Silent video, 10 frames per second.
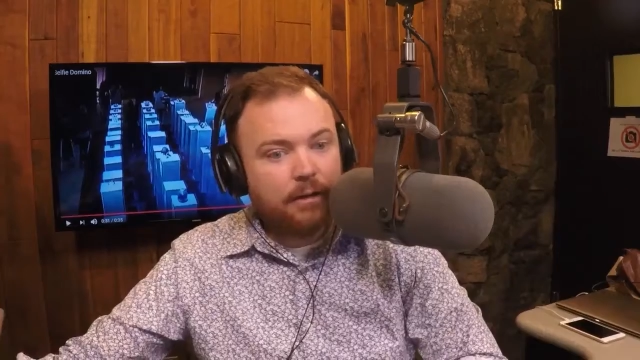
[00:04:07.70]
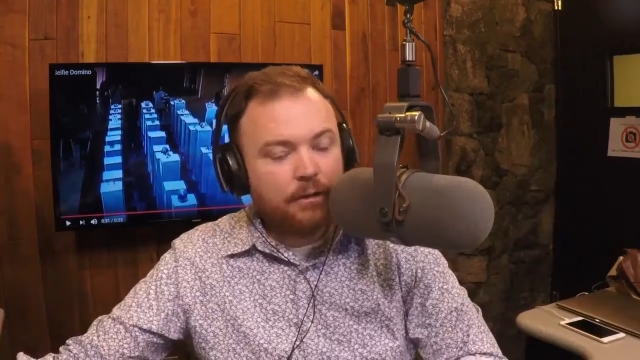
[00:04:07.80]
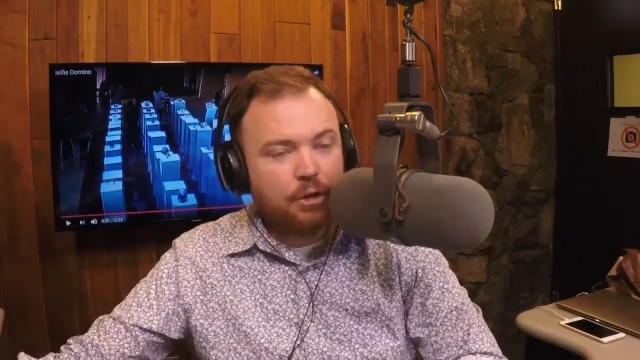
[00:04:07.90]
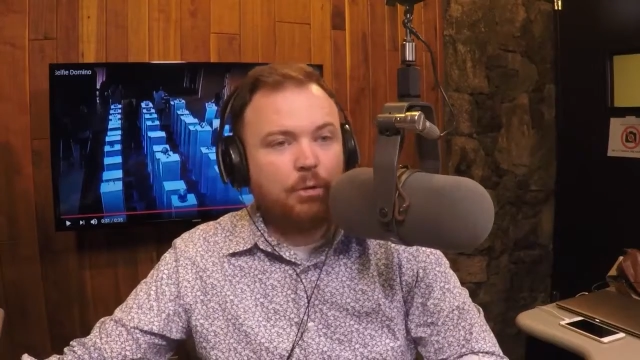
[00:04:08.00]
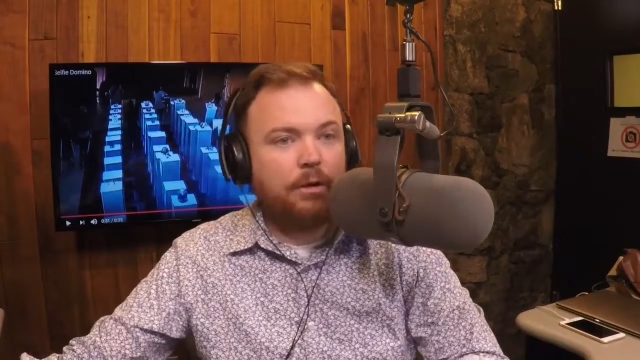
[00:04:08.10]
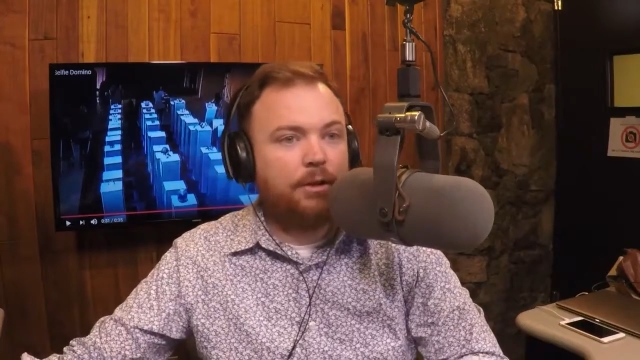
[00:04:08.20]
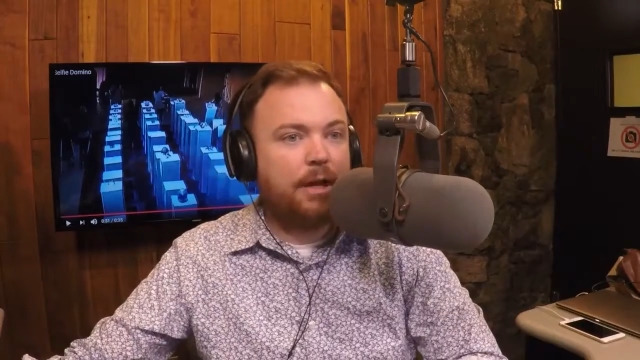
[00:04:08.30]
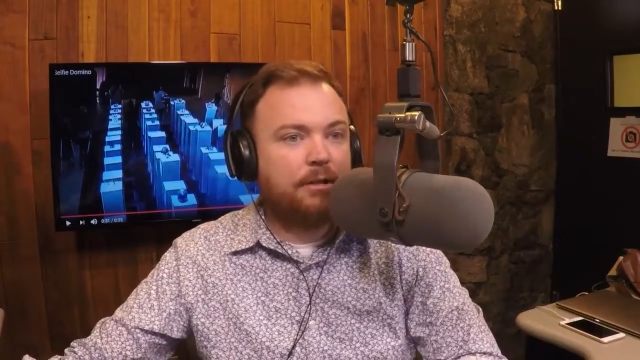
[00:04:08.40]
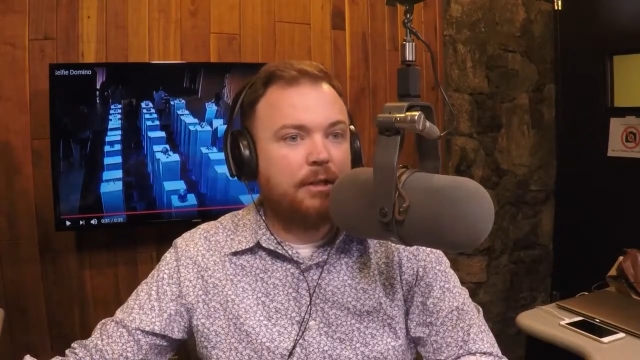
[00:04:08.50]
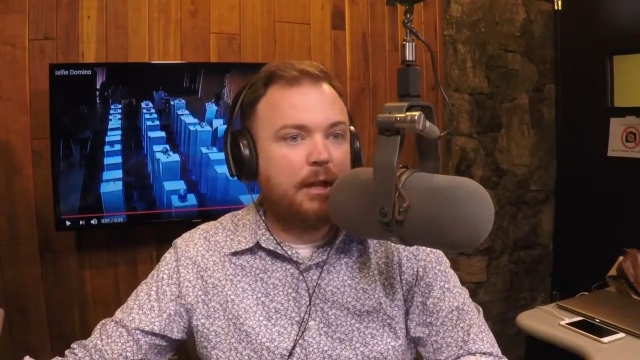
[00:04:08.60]

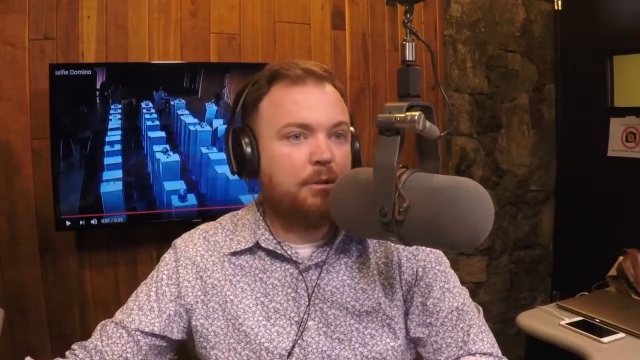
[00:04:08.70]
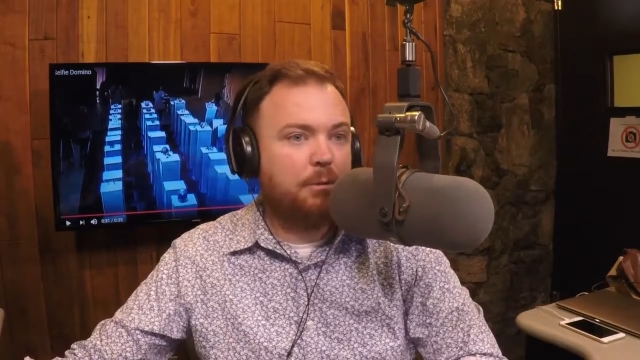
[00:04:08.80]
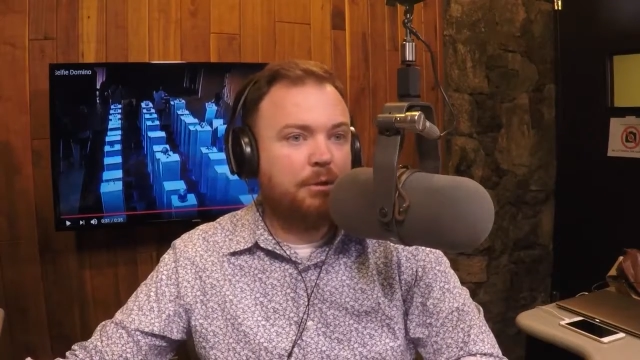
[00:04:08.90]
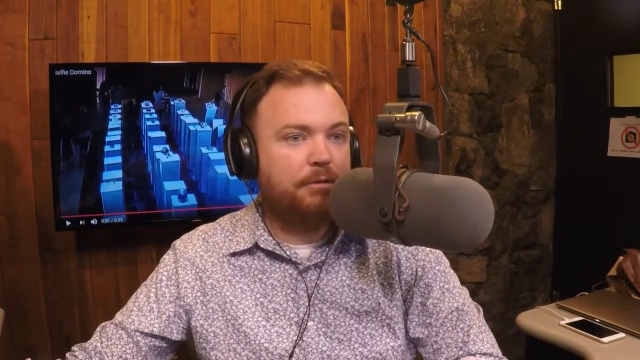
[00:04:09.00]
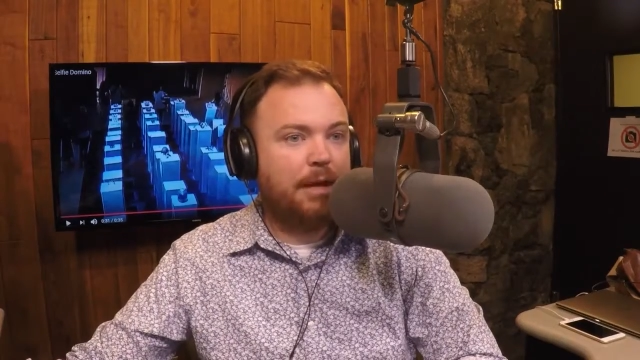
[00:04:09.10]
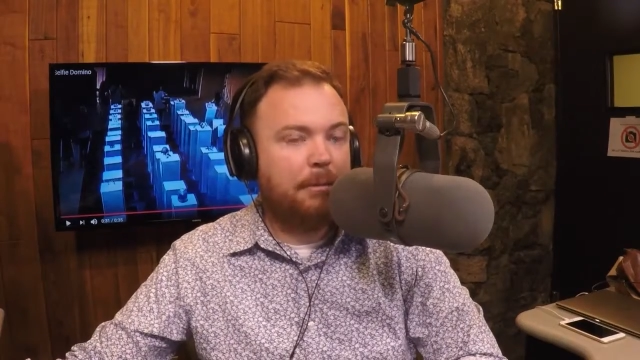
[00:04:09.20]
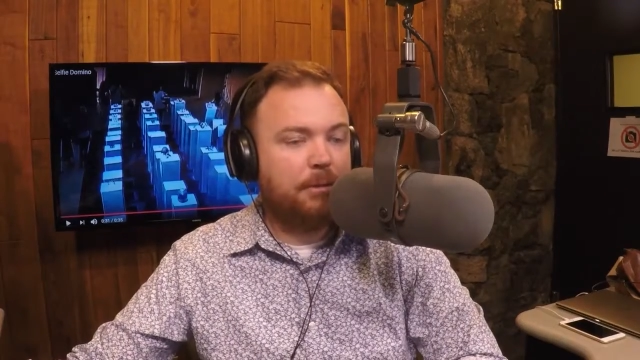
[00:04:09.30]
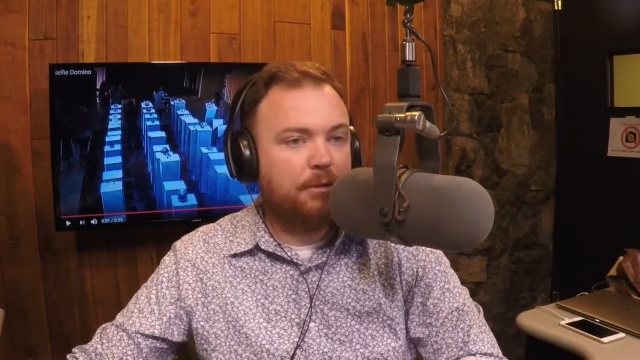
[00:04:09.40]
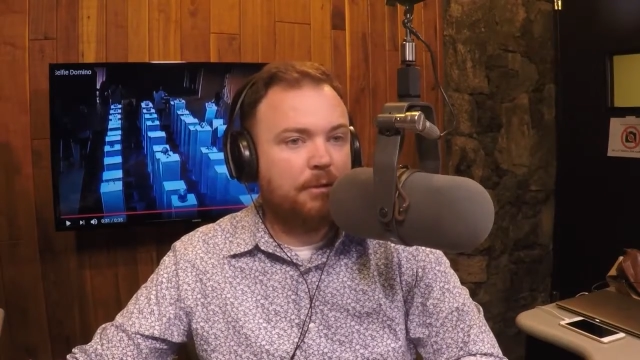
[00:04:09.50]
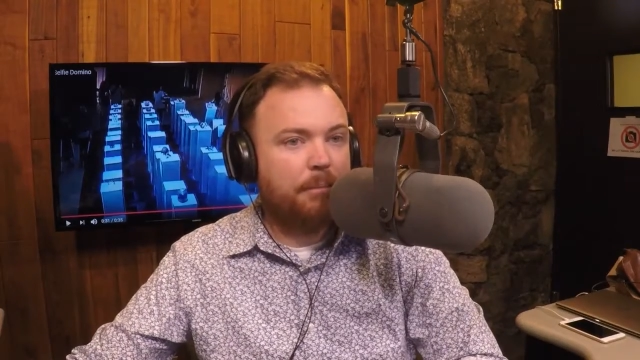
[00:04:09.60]
$200,000 worth of
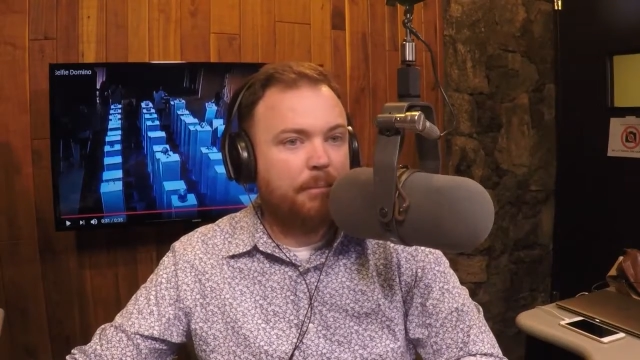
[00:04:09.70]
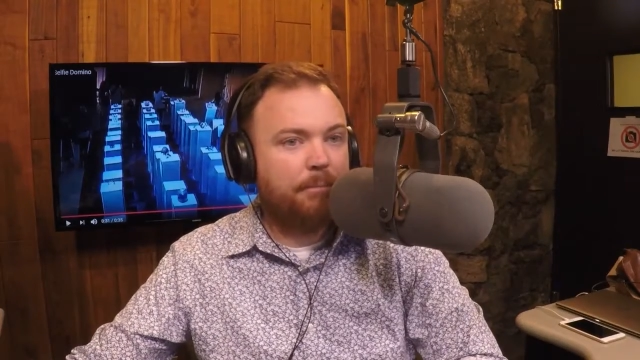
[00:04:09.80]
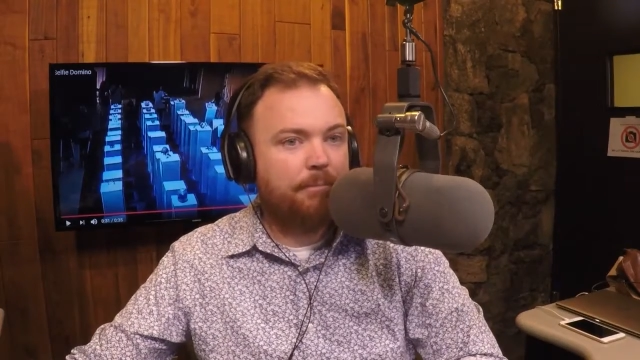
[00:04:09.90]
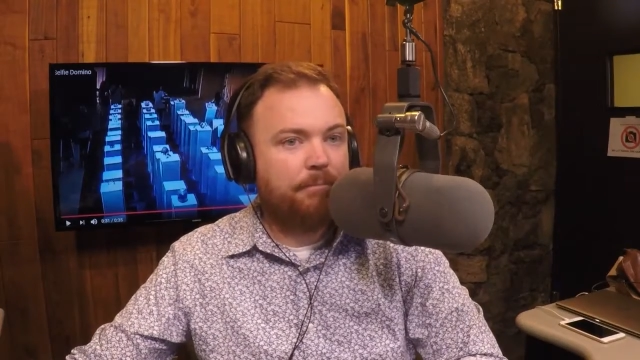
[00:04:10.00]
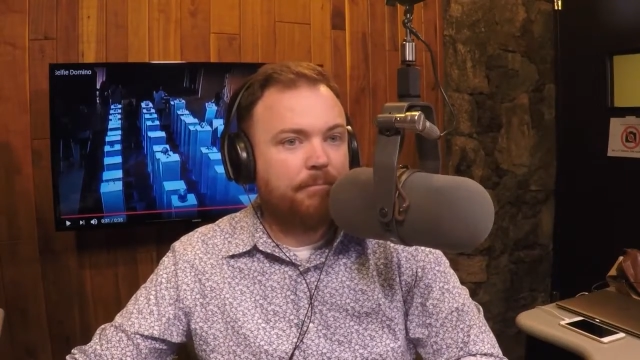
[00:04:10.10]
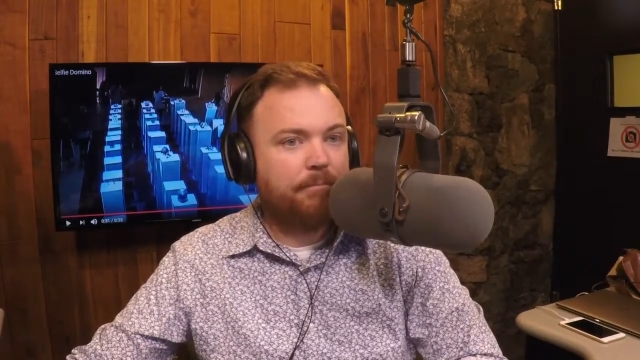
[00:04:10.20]
damage. Did she have